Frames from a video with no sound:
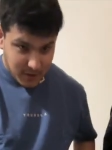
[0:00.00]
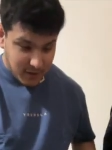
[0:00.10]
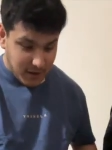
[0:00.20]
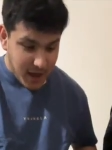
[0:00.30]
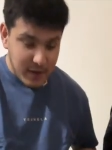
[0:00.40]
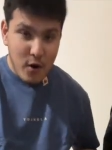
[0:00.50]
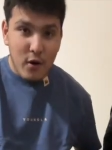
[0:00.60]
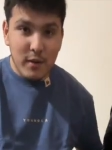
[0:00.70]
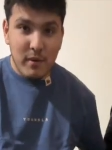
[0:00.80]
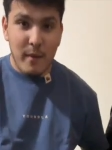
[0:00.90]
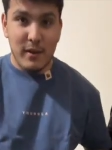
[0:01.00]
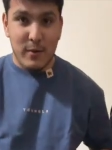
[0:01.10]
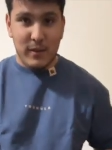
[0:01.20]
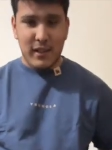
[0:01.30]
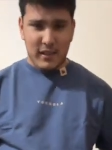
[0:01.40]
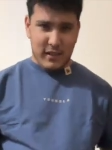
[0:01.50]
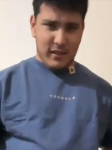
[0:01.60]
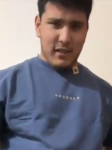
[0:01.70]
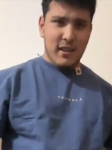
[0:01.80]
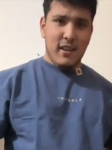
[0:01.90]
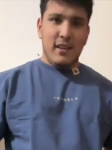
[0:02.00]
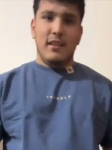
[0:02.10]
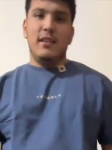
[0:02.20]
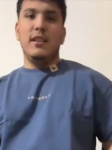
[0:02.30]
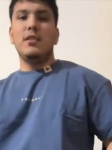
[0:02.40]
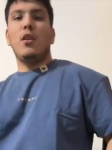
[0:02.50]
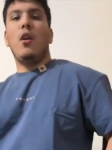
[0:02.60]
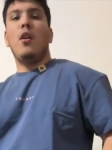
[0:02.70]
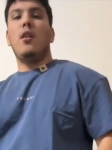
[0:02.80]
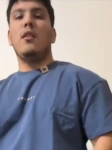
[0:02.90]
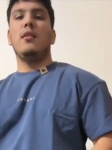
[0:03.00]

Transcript: a lot of you already probably know what this is. These are